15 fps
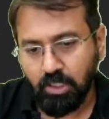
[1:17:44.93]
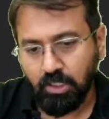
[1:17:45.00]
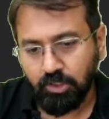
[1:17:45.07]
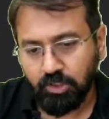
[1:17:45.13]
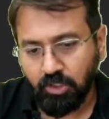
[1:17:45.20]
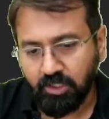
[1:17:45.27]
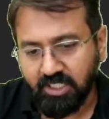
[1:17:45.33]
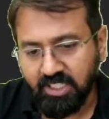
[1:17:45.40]

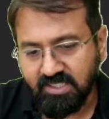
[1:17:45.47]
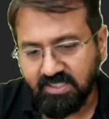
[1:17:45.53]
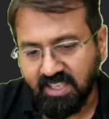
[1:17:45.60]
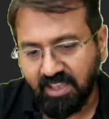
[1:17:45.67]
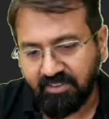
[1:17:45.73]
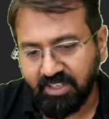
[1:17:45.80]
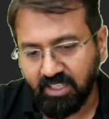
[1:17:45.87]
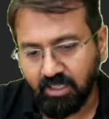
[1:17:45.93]

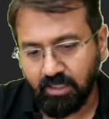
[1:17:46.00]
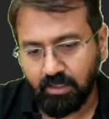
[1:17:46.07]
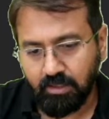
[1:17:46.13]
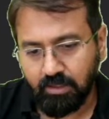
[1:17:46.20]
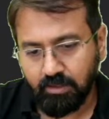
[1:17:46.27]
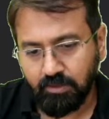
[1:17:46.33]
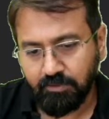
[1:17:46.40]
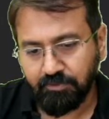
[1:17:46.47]
37
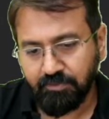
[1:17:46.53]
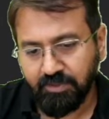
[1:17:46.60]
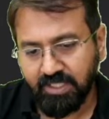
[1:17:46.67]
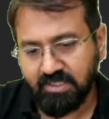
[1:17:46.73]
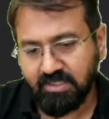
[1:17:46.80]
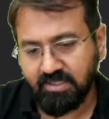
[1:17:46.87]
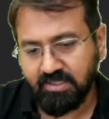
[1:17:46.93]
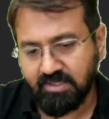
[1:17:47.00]
with
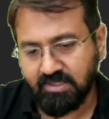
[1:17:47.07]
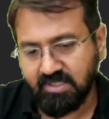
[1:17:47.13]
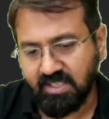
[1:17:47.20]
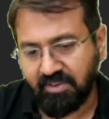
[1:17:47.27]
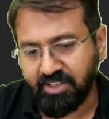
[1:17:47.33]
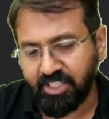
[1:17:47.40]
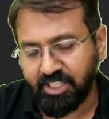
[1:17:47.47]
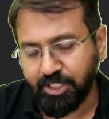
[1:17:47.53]

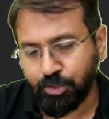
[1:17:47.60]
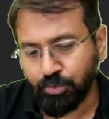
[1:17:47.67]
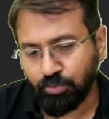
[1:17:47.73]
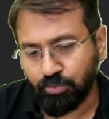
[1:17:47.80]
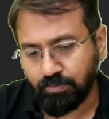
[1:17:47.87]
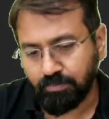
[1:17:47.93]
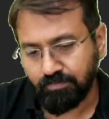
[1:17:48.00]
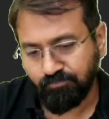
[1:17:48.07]
72.
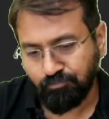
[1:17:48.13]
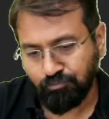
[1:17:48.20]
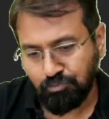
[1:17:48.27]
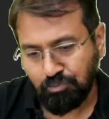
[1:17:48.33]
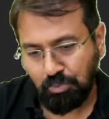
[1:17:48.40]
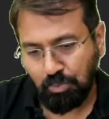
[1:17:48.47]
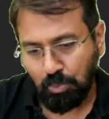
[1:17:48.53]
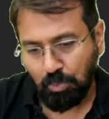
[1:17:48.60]

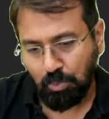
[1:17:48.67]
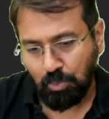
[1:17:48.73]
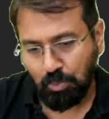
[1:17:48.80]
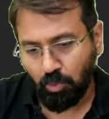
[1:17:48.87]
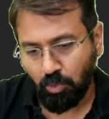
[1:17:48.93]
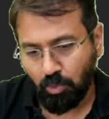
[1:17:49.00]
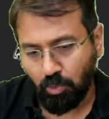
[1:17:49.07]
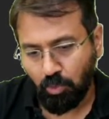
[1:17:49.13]

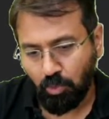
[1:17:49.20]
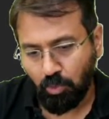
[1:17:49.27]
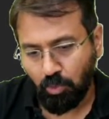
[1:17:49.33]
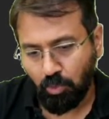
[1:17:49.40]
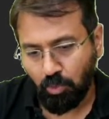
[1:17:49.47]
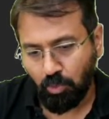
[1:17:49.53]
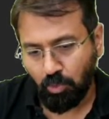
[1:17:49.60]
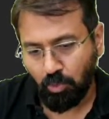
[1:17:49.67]
Okay,
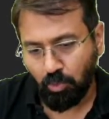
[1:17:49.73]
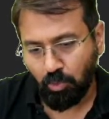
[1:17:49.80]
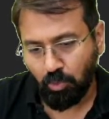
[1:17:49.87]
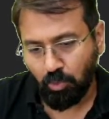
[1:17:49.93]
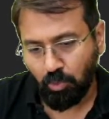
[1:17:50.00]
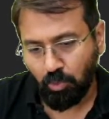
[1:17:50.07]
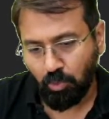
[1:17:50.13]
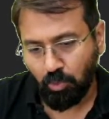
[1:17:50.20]
so how will
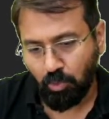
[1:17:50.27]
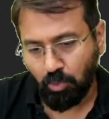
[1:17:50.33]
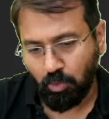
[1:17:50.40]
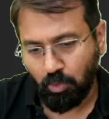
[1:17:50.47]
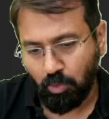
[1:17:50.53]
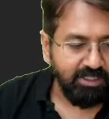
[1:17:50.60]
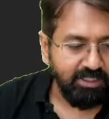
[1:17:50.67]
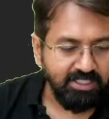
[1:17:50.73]
we do it?
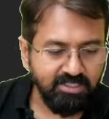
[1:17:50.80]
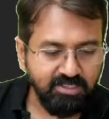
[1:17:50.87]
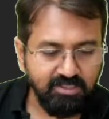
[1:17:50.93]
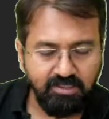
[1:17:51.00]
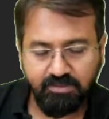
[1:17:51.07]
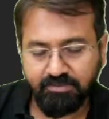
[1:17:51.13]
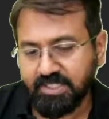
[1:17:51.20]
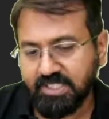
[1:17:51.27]
Let's
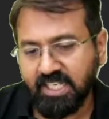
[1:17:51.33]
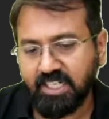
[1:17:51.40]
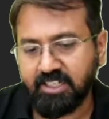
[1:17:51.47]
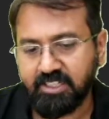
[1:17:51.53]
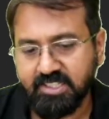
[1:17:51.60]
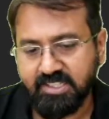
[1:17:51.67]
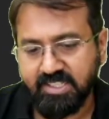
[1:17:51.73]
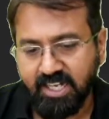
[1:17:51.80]
once again
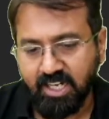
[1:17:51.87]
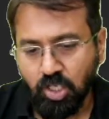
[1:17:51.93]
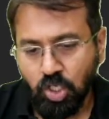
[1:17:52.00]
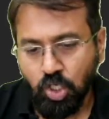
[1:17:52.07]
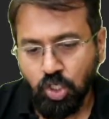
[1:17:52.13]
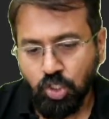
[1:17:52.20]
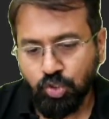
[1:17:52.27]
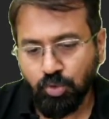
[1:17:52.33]
understand.
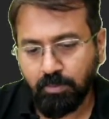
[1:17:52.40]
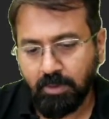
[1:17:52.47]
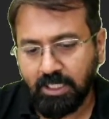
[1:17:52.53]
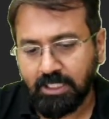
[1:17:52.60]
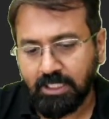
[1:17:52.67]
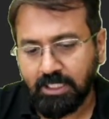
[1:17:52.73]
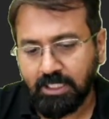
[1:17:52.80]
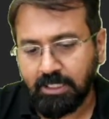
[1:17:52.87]
So
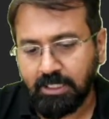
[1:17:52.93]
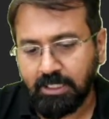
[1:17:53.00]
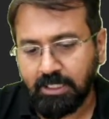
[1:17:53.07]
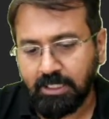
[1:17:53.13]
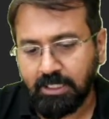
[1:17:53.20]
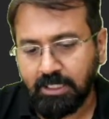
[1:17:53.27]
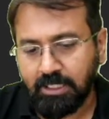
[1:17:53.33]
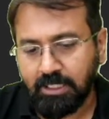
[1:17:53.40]
multiply
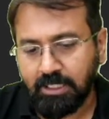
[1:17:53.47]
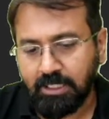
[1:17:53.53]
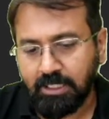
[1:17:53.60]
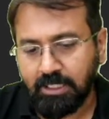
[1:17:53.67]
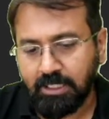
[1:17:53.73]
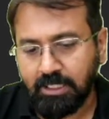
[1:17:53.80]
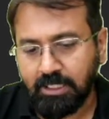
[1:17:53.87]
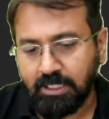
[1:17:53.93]
rightmost 2
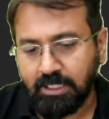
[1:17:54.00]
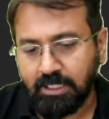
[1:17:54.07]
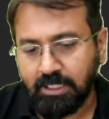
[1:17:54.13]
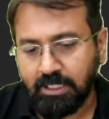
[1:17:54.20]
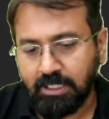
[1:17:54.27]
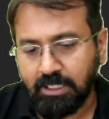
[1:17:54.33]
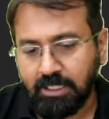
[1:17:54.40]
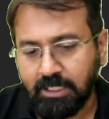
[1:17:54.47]
digits.
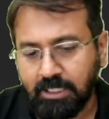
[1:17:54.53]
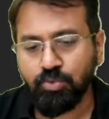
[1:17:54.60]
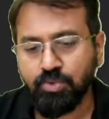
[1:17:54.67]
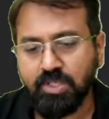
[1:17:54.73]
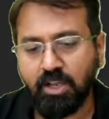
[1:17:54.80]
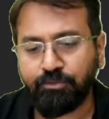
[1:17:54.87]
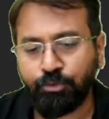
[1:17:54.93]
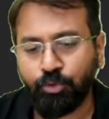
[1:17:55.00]
7 2s
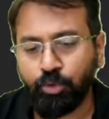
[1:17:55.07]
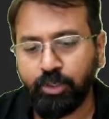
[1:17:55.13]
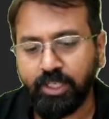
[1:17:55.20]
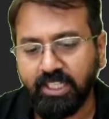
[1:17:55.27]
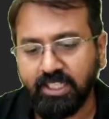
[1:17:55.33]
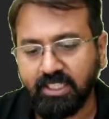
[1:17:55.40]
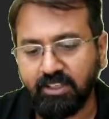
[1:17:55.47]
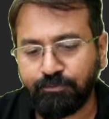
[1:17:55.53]
are
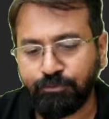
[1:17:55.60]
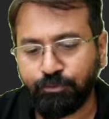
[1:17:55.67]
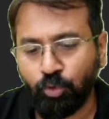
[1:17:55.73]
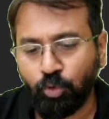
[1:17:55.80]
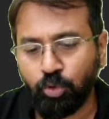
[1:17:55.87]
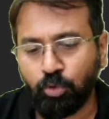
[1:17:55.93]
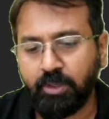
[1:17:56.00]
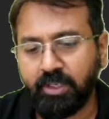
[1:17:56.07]
14. Keep 4
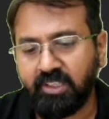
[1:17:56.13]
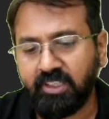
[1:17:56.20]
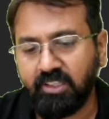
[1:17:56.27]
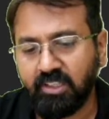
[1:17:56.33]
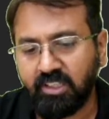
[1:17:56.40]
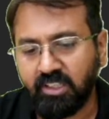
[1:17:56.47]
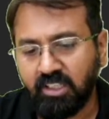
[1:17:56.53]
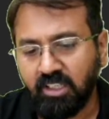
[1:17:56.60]
over
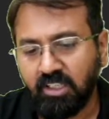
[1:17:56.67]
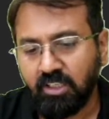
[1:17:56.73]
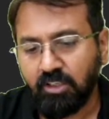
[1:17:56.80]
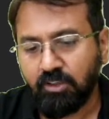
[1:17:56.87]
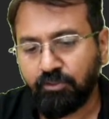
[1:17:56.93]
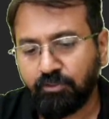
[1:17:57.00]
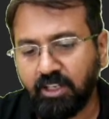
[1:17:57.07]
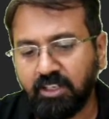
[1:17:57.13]
here.
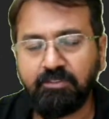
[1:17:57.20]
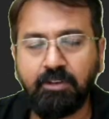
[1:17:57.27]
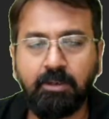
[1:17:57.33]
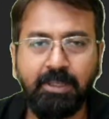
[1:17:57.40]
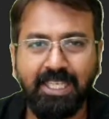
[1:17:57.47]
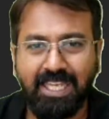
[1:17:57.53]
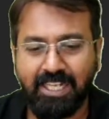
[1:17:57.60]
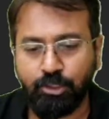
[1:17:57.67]
1 will be
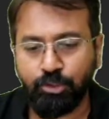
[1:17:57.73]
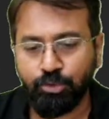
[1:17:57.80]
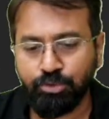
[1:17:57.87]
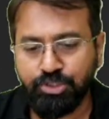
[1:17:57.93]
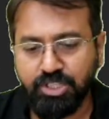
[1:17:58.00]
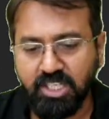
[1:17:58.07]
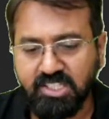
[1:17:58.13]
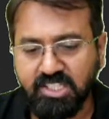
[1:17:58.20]
carry. You
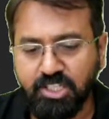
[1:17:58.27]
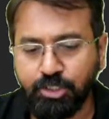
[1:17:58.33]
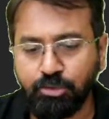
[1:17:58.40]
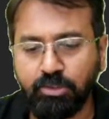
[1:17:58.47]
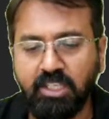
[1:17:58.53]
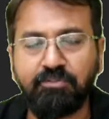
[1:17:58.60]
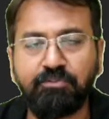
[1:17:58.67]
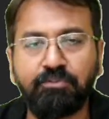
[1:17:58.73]
just need to
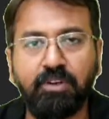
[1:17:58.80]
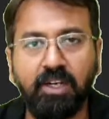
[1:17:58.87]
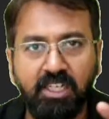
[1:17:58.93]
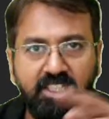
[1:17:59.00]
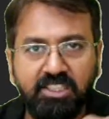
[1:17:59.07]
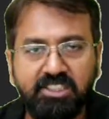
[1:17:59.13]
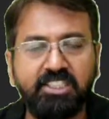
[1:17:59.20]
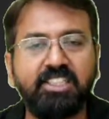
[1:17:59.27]
keep 1
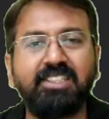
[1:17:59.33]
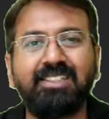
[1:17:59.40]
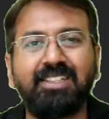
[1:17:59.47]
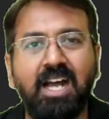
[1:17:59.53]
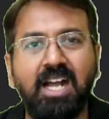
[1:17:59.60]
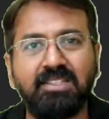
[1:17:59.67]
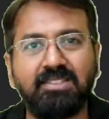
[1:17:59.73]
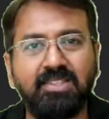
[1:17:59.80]
digit in the
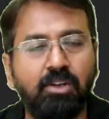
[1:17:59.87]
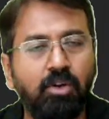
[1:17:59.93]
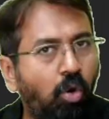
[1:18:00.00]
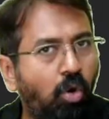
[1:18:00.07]
answer.